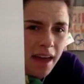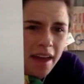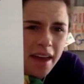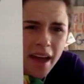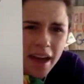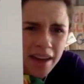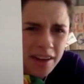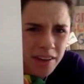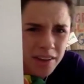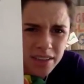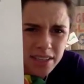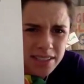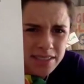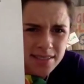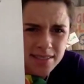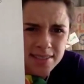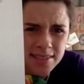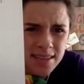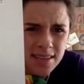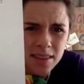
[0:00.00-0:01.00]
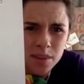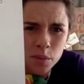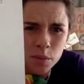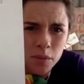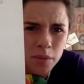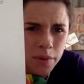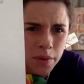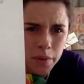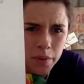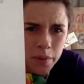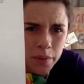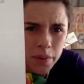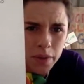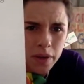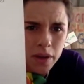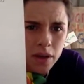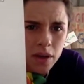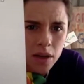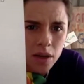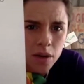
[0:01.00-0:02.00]
I couldn't see the moon,
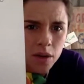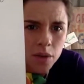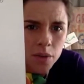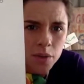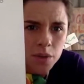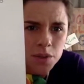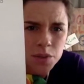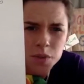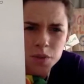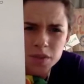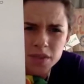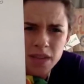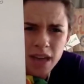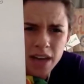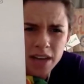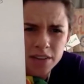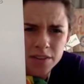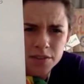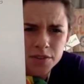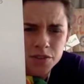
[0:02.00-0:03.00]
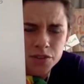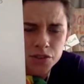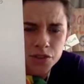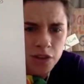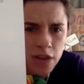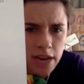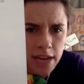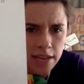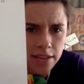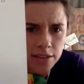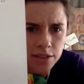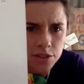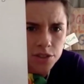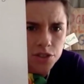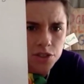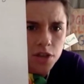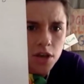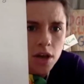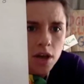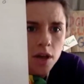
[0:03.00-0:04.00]
which was kind of
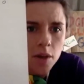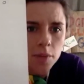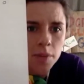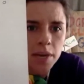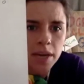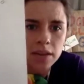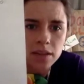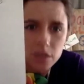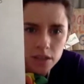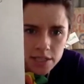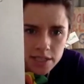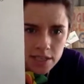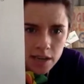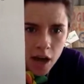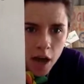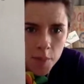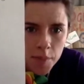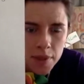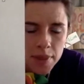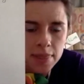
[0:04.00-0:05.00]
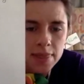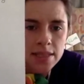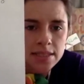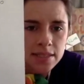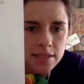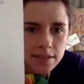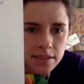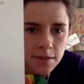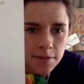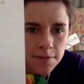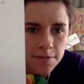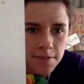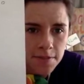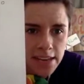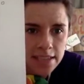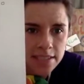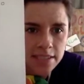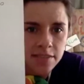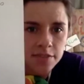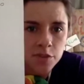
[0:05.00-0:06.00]
strange. But I looked it up, and this is a
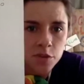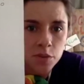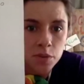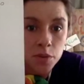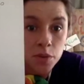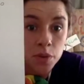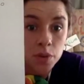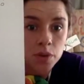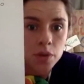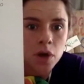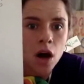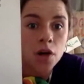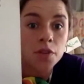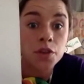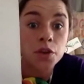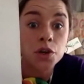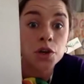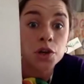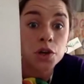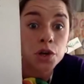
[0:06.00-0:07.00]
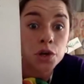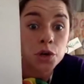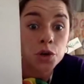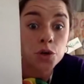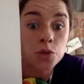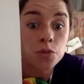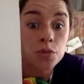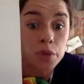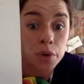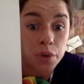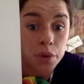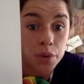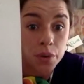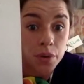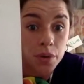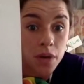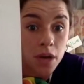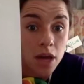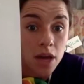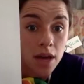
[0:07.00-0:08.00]
phase of the moon called the new moon.
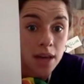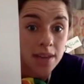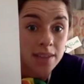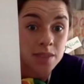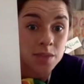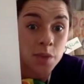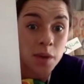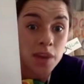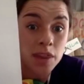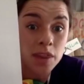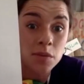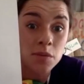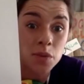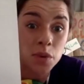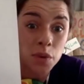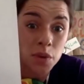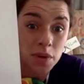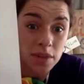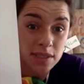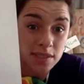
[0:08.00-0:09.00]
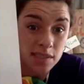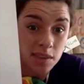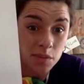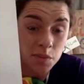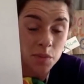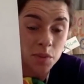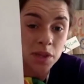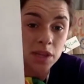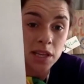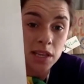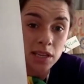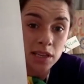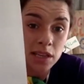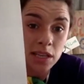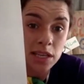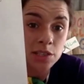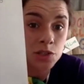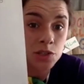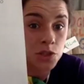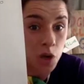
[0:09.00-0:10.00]
It's when the moon is
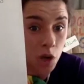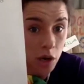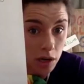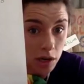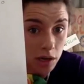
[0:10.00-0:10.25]
completely dark.